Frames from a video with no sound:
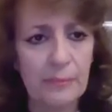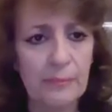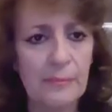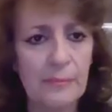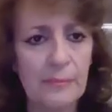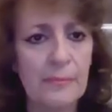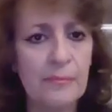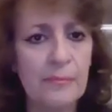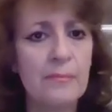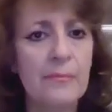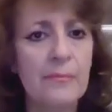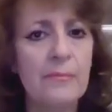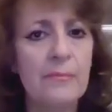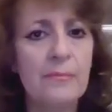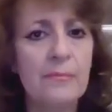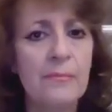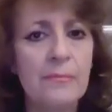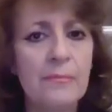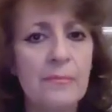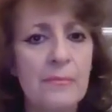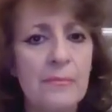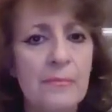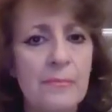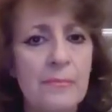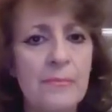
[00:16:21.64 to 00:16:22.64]

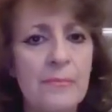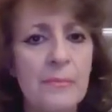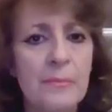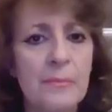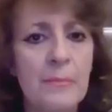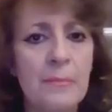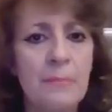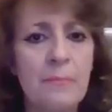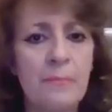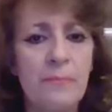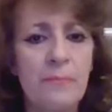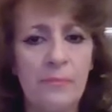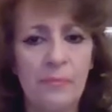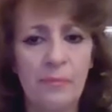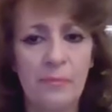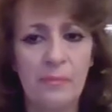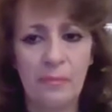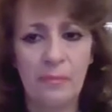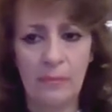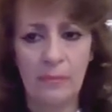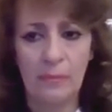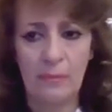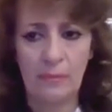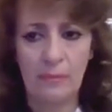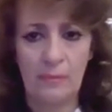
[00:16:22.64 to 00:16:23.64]

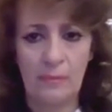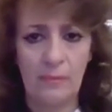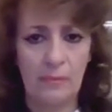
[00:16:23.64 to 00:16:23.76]
Nothing is said.